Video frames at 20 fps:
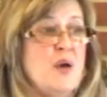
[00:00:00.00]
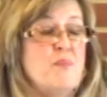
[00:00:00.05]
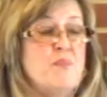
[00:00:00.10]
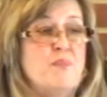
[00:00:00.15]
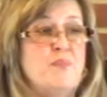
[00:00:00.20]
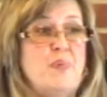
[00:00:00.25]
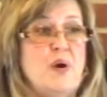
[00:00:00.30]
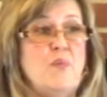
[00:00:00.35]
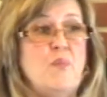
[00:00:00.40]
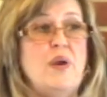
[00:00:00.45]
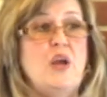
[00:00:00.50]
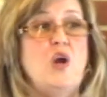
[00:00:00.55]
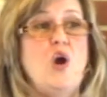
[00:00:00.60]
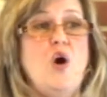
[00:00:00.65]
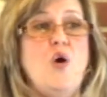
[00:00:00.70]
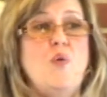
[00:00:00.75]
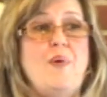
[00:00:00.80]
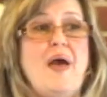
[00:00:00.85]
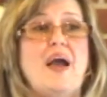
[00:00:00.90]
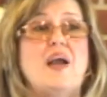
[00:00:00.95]
But we
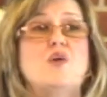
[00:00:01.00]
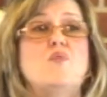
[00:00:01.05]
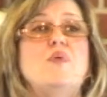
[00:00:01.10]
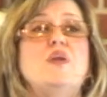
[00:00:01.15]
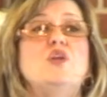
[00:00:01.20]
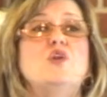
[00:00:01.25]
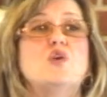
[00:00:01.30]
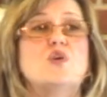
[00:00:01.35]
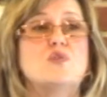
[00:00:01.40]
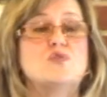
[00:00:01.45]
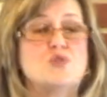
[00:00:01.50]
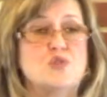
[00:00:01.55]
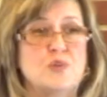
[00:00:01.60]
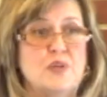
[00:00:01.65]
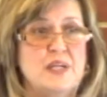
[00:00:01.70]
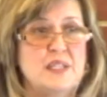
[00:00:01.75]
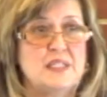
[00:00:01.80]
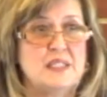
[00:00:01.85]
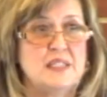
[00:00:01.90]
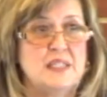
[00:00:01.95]
go back and we nurture
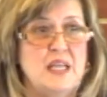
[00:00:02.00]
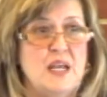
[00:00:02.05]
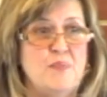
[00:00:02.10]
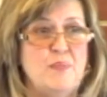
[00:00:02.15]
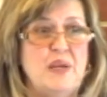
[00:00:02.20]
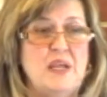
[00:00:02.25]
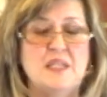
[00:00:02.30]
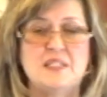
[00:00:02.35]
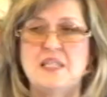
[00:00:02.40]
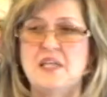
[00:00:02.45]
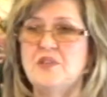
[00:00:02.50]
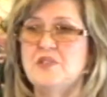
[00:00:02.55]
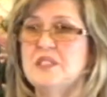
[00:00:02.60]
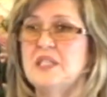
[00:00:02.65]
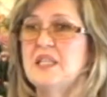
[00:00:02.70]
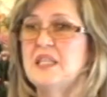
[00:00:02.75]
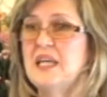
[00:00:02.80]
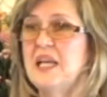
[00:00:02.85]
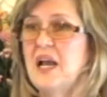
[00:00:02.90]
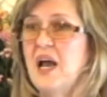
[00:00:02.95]
it. Because here's
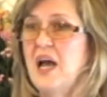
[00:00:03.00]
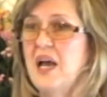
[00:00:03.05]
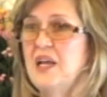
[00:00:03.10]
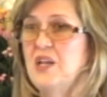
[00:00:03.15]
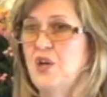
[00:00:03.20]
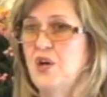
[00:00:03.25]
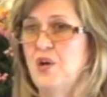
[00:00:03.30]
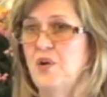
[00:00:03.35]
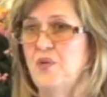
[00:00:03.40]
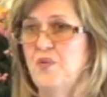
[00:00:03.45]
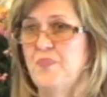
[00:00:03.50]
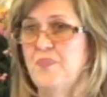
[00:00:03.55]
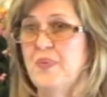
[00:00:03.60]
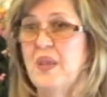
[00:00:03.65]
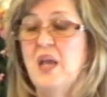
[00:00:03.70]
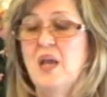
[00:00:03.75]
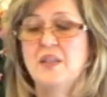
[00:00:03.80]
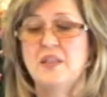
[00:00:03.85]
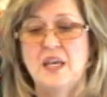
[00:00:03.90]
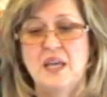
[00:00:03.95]
the thing I know,
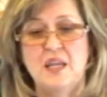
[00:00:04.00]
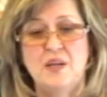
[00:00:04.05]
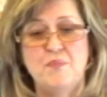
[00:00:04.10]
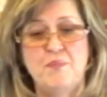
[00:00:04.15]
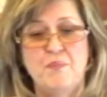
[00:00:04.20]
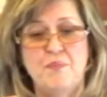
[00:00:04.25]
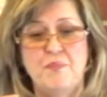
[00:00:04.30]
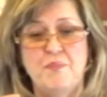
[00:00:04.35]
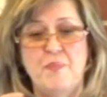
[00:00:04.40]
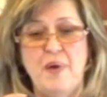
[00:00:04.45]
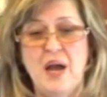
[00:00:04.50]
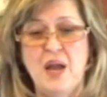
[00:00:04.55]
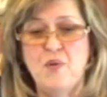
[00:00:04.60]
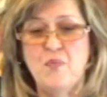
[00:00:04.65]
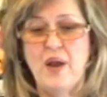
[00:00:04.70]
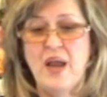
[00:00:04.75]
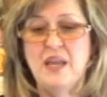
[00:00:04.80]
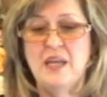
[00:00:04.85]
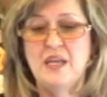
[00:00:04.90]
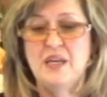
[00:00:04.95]
that my
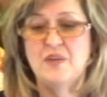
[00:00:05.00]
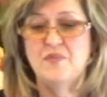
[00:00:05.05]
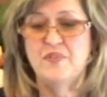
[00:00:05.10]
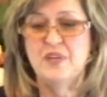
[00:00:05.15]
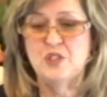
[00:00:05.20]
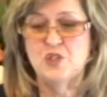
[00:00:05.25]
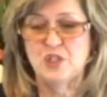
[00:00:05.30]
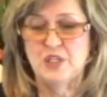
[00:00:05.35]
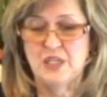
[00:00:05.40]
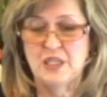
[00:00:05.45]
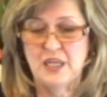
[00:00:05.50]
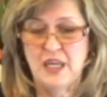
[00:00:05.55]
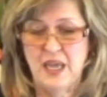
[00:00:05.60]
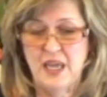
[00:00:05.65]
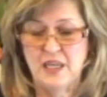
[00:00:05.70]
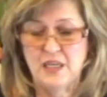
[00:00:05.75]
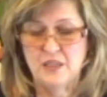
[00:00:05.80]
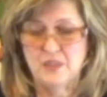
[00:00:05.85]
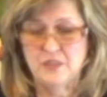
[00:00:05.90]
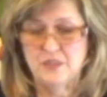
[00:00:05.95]
writing a vision
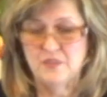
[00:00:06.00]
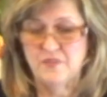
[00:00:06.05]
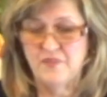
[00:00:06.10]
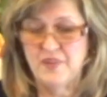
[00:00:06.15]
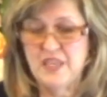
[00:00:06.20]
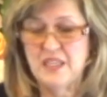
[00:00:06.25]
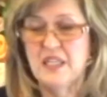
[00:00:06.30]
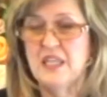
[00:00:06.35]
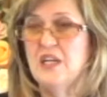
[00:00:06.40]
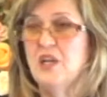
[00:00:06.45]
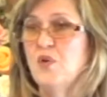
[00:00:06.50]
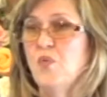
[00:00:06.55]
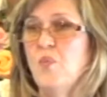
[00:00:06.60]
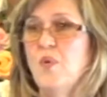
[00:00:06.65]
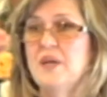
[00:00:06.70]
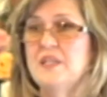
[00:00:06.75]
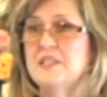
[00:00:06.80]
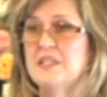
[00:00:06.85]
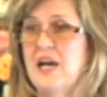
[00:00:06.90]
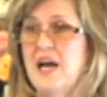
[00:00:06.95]
and feeling it
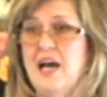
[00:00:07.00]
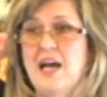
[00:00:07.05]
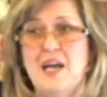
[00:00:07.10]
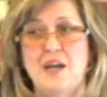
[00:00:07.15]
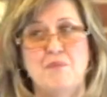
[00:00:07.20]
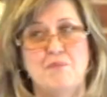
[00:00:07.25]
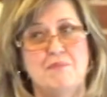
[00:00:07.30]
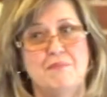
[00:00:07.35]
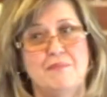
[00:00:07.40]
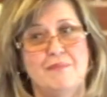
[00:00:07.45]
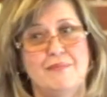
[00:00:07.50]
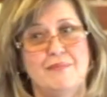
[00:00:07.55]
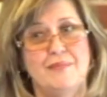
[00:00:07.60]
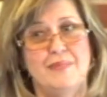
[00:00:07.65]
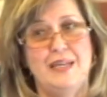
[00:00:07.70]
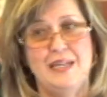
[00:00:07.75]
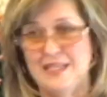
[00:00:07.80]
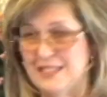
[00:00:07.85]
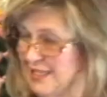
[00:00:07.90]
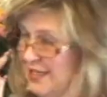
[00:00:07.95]
one time
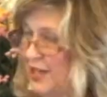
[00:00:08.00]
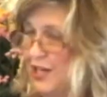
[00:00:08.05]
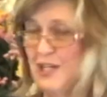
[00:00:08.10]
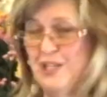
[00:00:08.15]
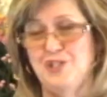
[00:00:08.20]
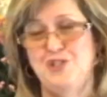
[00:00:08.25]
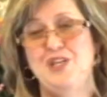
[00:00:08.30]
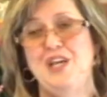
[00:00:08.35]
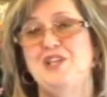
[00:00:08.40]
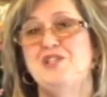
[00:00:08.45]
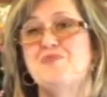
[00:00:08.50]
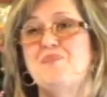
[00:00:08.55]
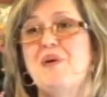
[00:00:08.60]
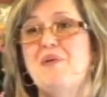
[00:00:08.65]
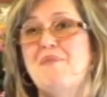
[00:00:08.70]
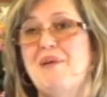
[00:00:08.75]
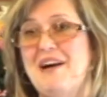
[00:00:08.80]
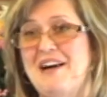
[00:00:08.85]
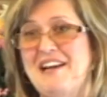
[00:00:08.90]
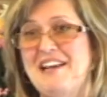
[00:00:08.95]
isn't going to change my
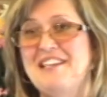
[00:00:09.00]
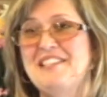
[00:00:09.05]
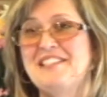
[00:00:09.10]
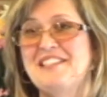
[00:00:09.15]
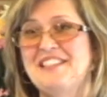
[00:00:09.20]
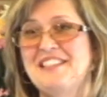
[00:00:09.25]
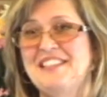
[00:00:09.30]
mind.